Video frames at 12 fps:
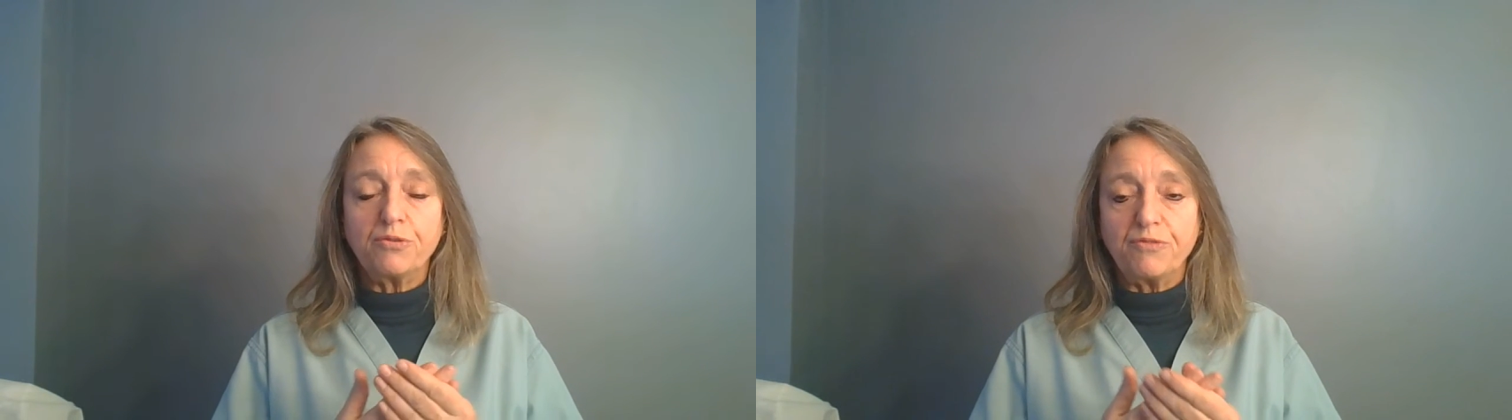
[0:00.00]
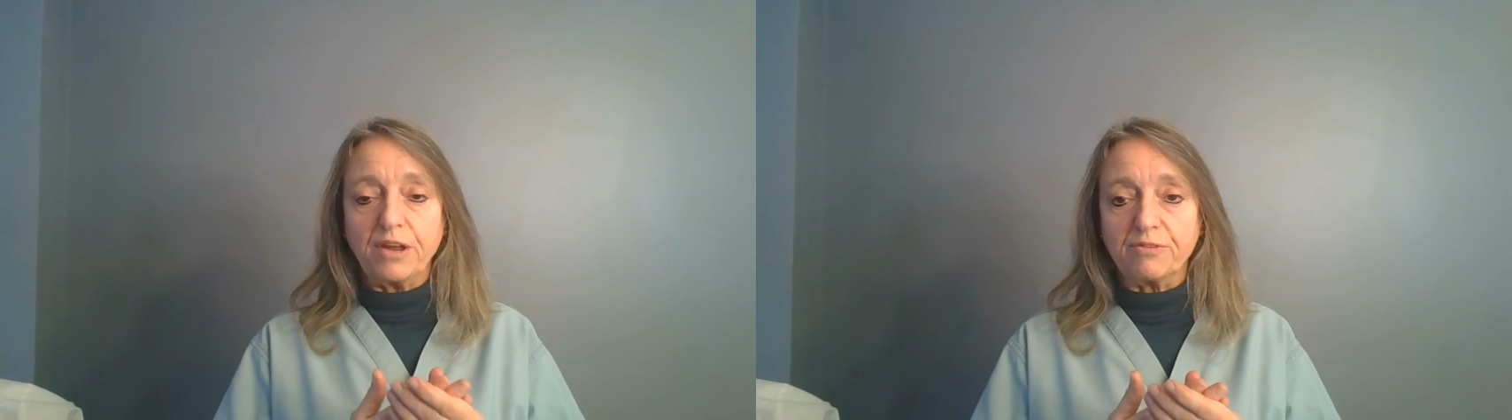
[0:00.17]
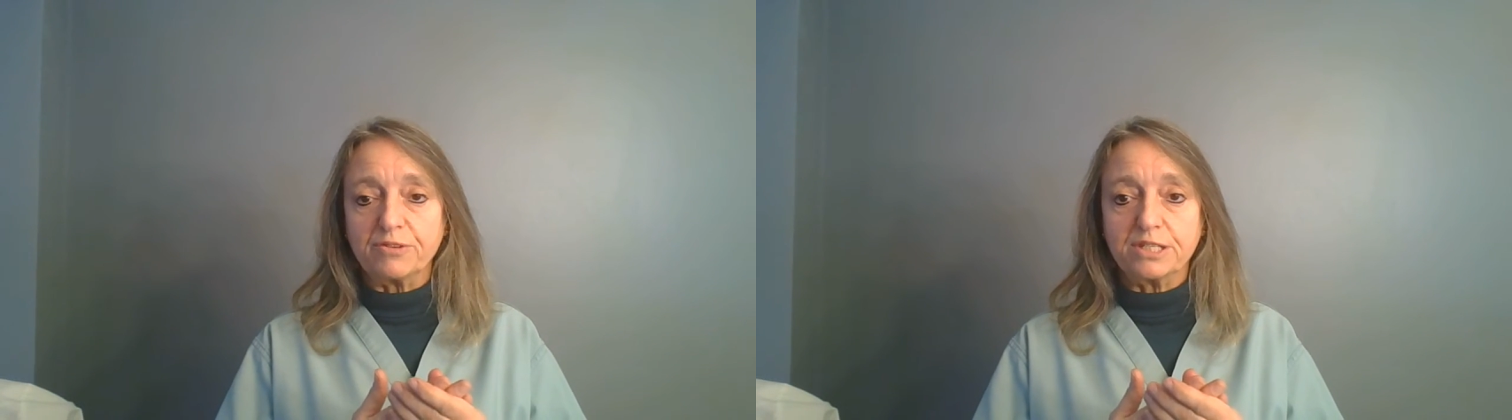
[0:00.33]

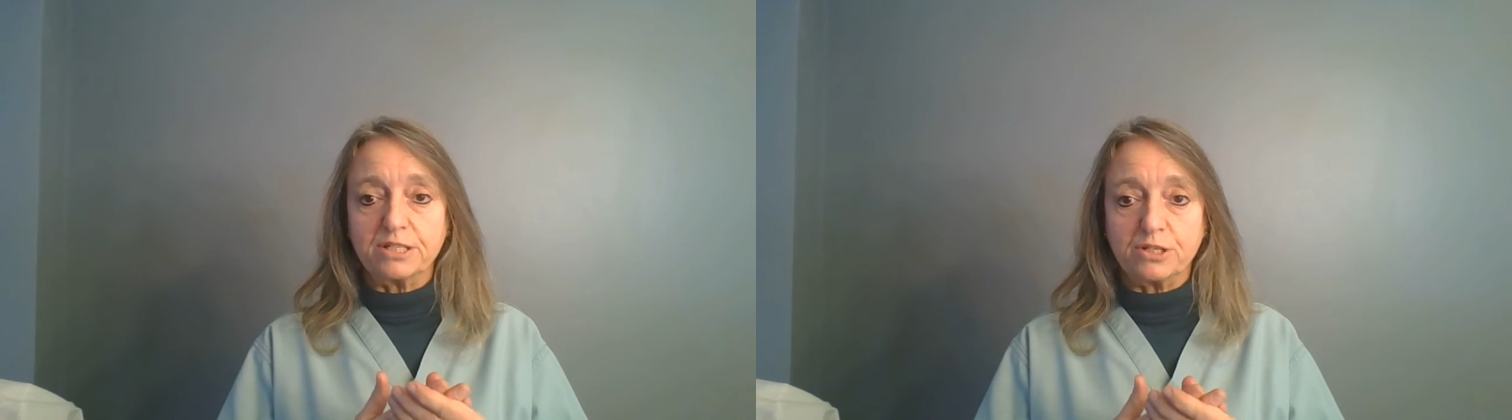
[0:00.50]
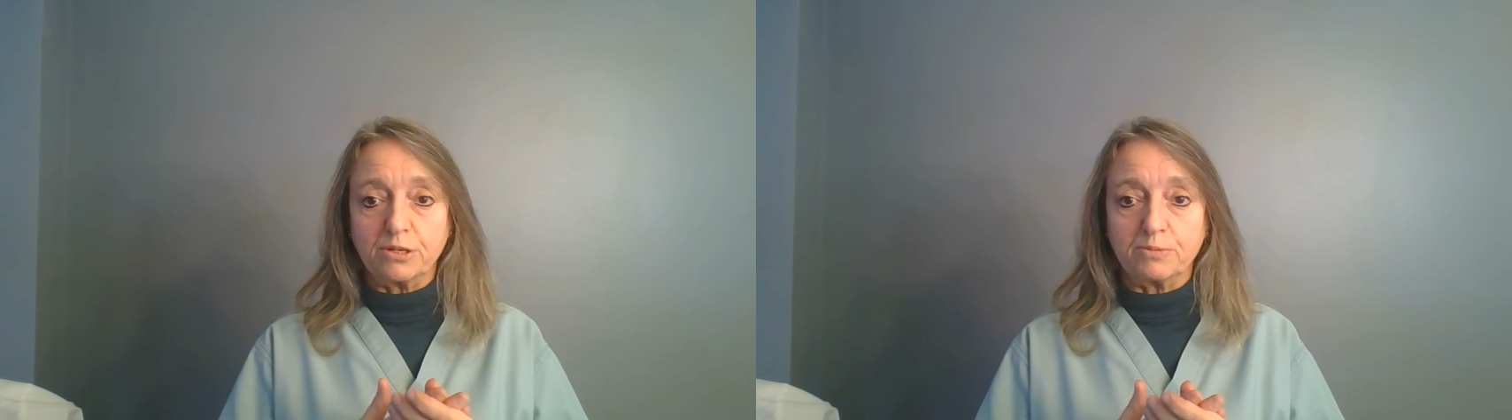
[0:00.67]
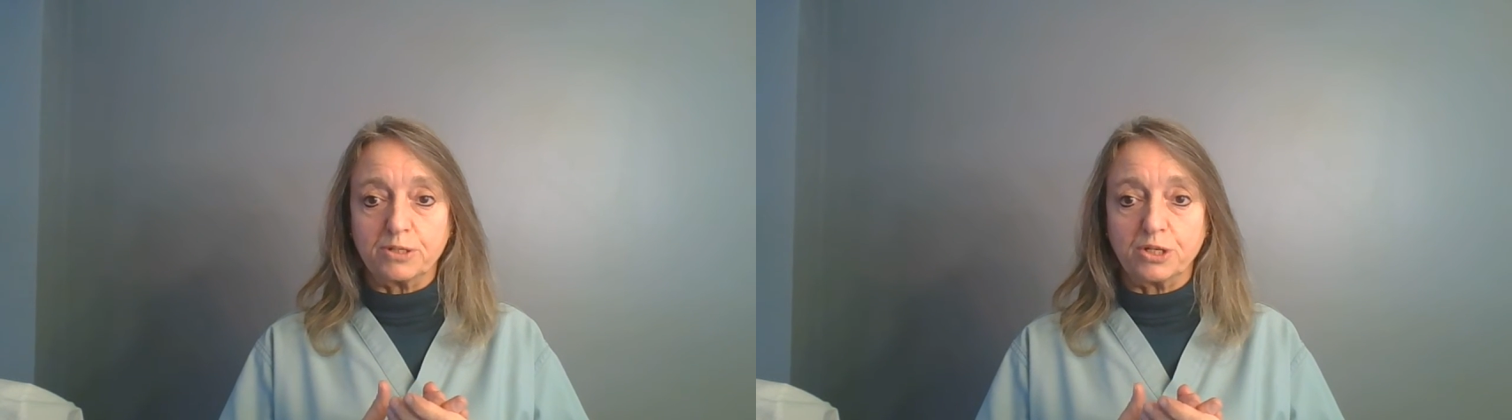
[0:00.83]
favorites in
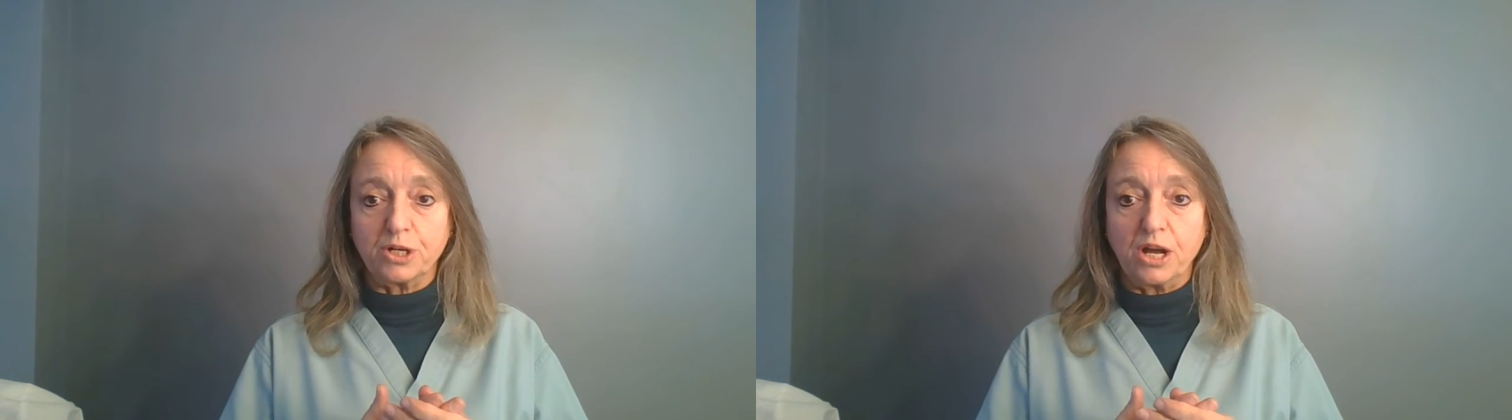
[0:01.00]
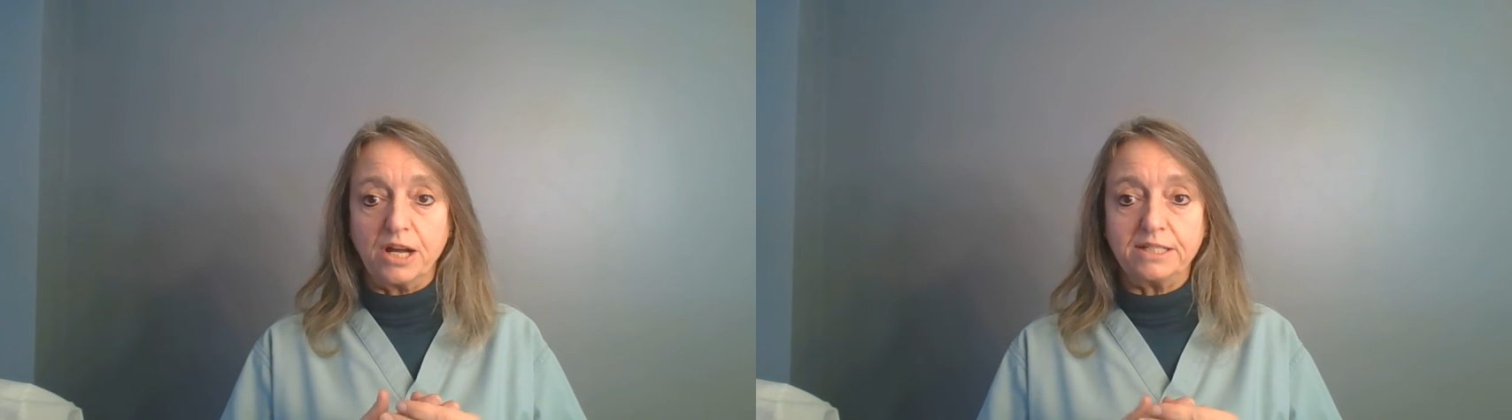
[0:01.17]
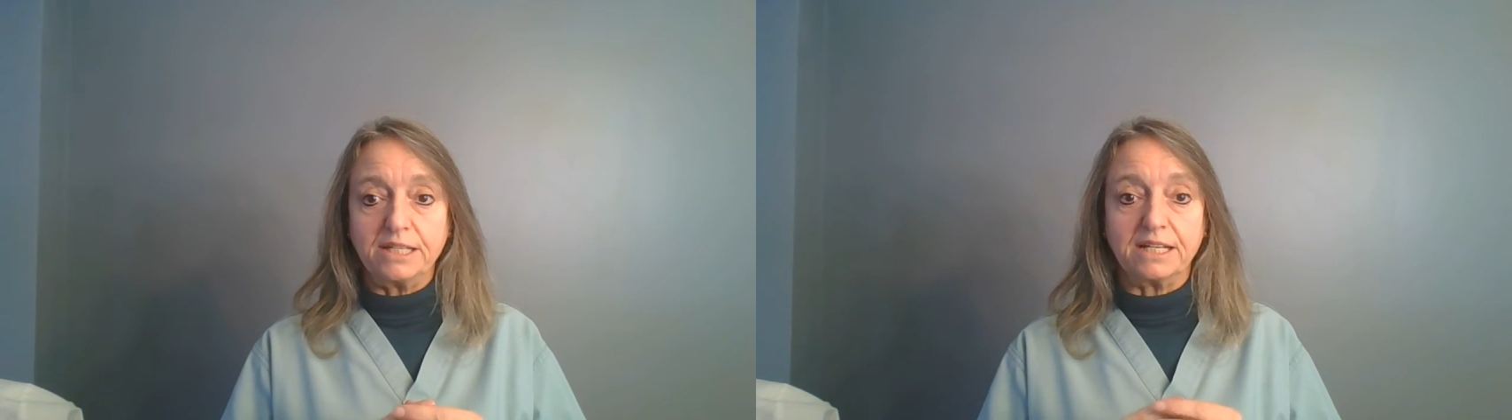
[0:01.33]
terms of your
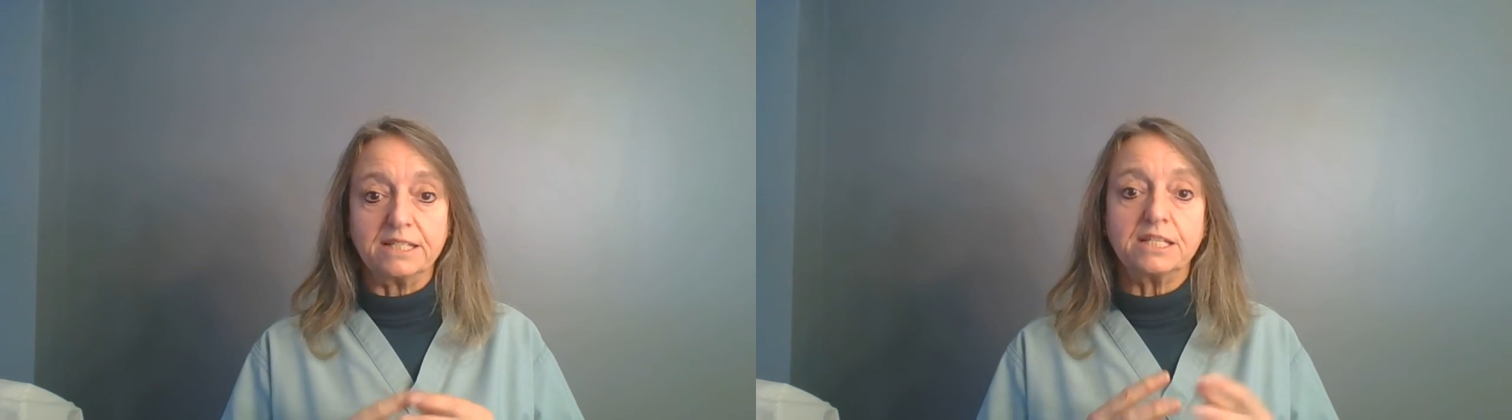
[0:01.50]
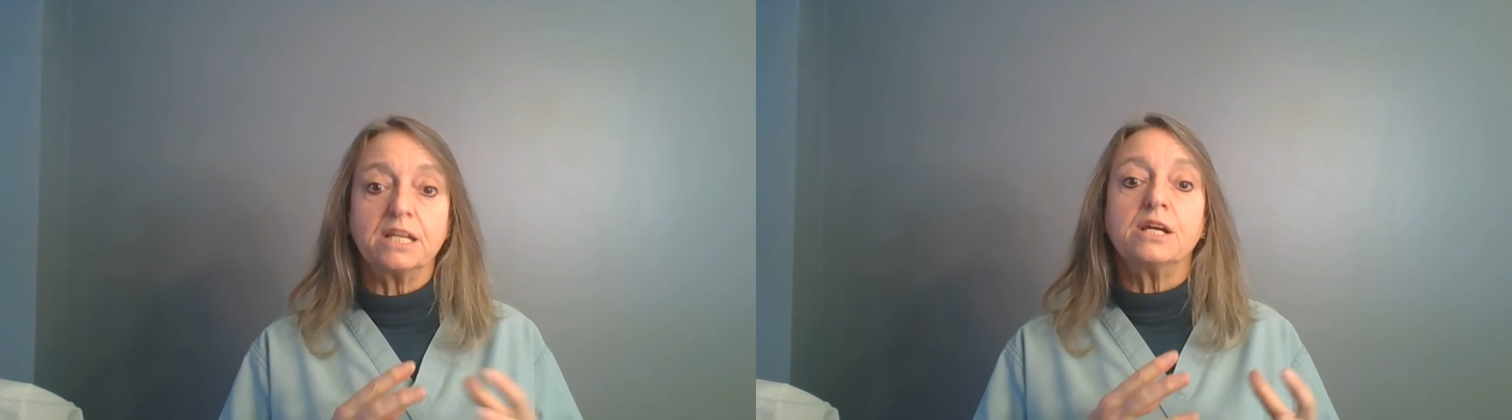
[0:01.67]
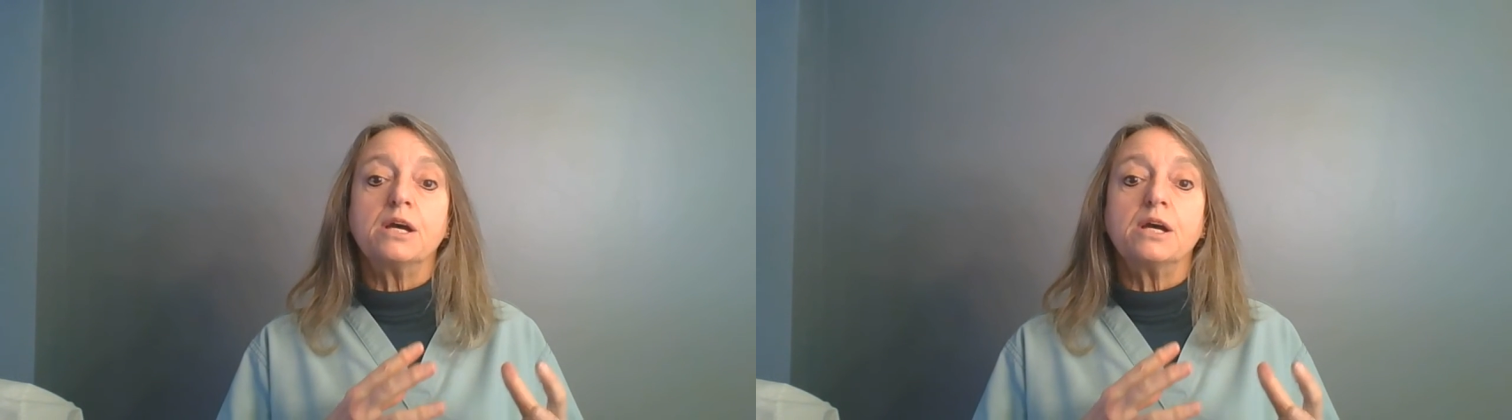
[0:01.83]
contents,